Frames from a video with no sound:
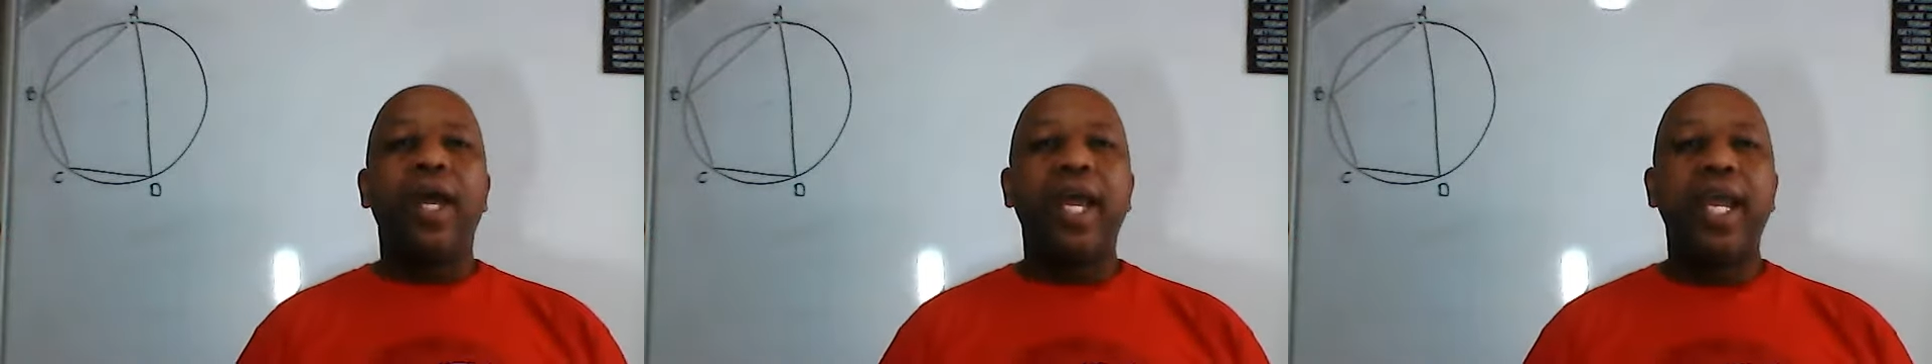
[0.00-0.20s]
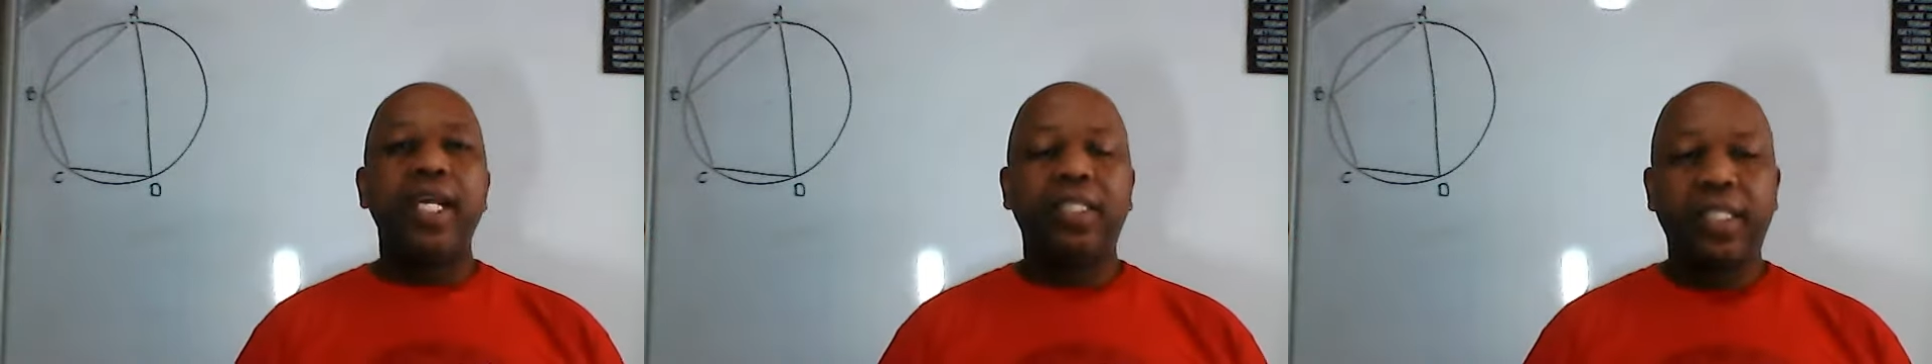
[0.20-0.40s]

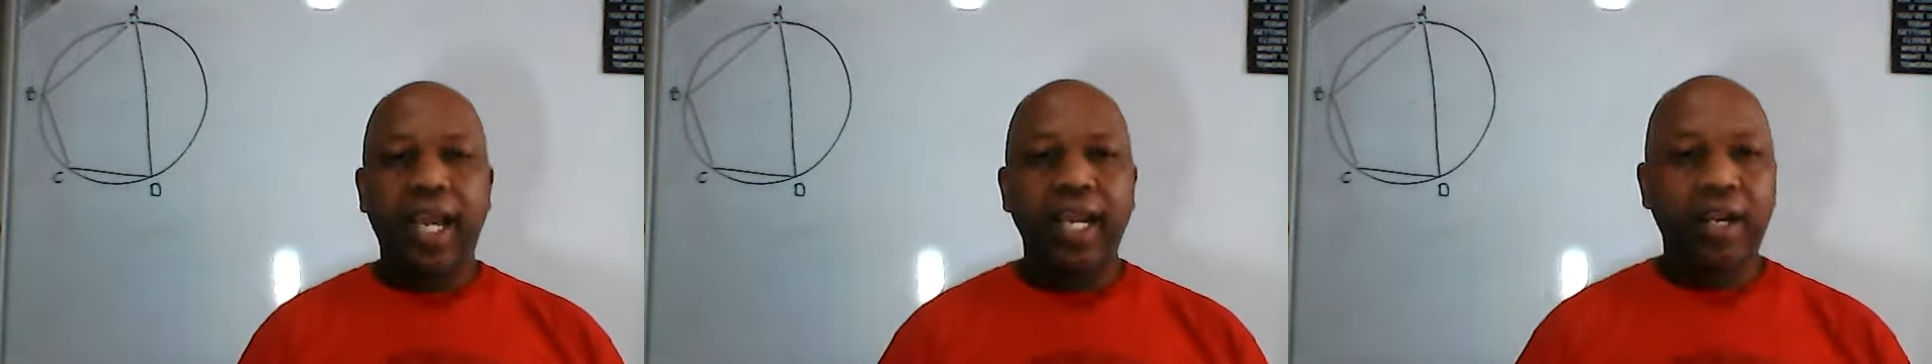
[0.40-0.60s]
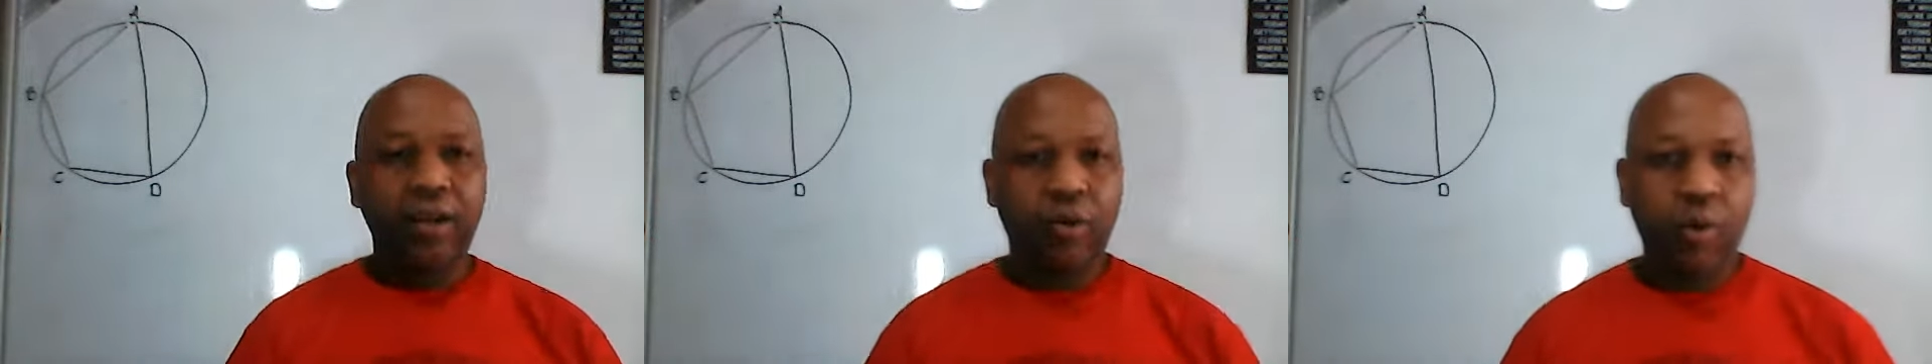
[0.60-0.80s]
a
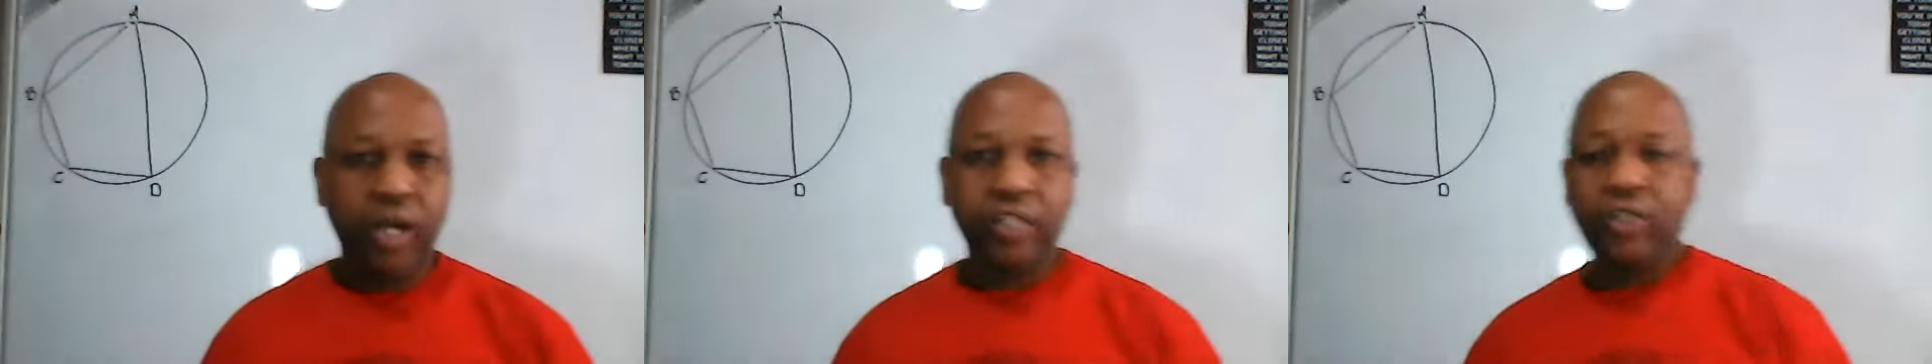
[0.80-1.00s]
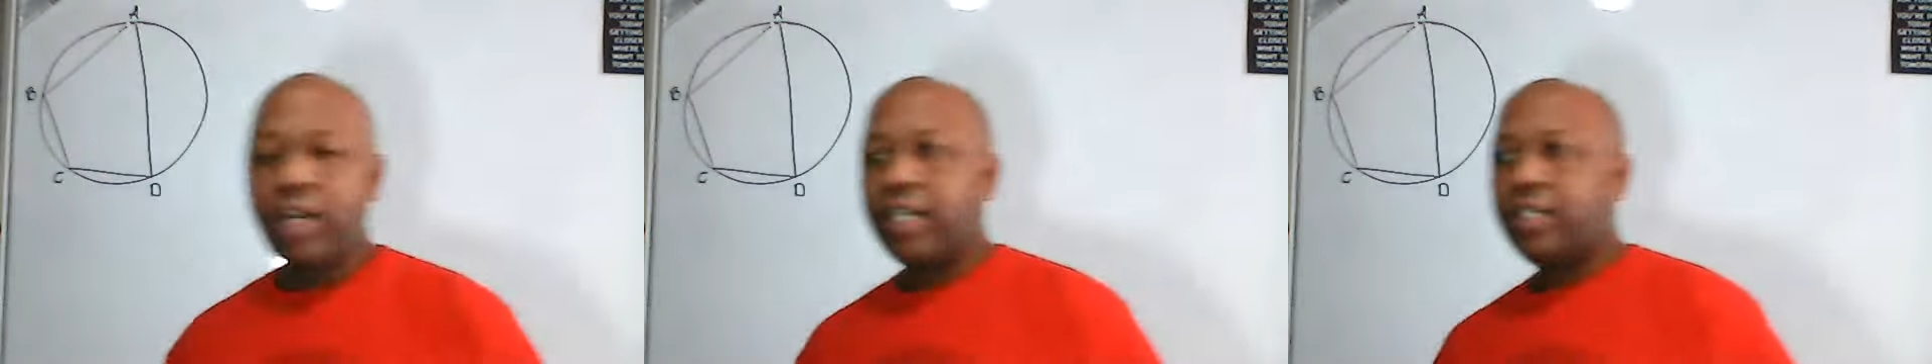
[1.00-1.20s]
cyclic
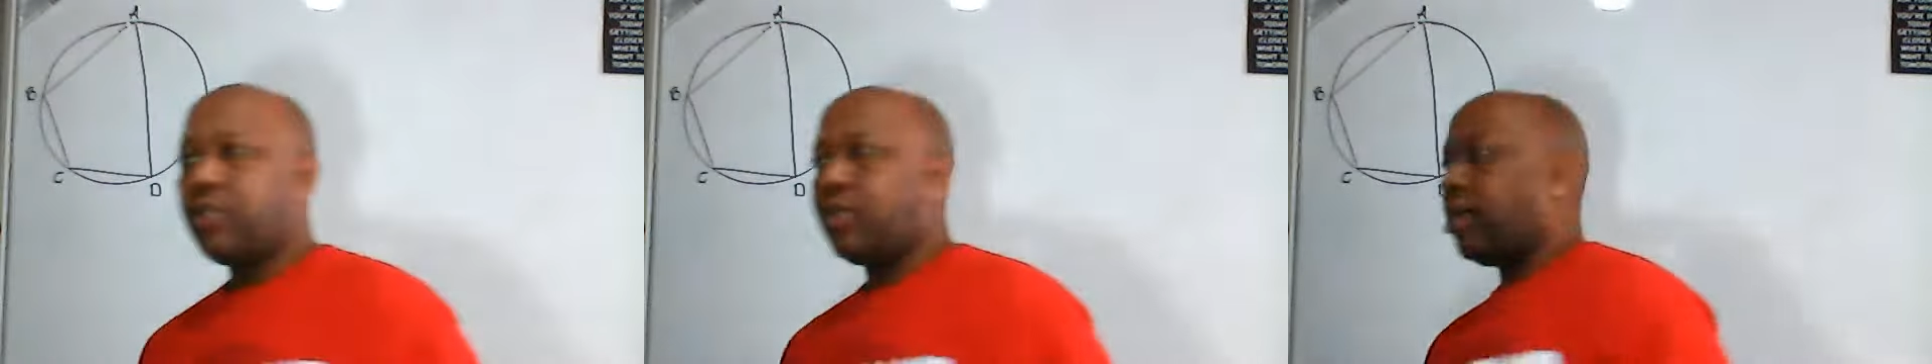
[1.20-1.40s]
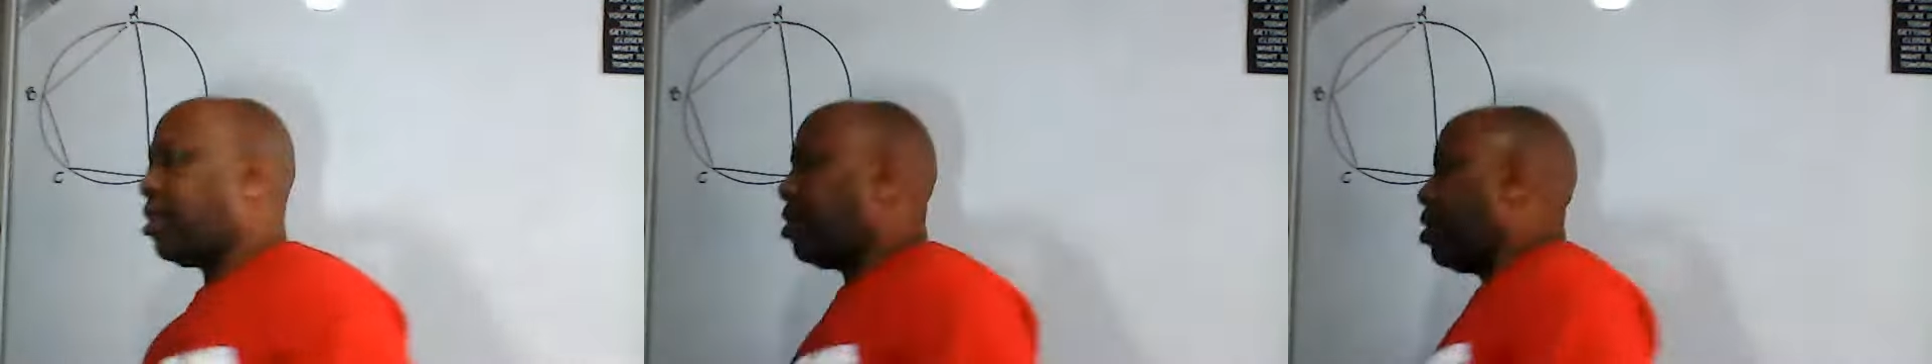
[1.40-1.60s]

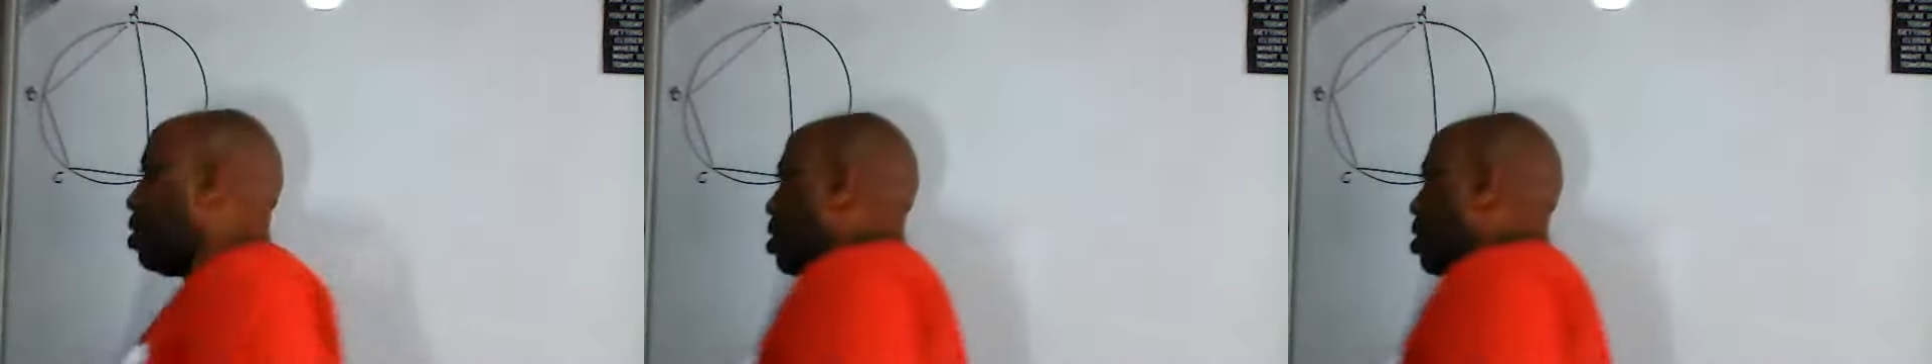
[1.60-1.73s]
quadrilateral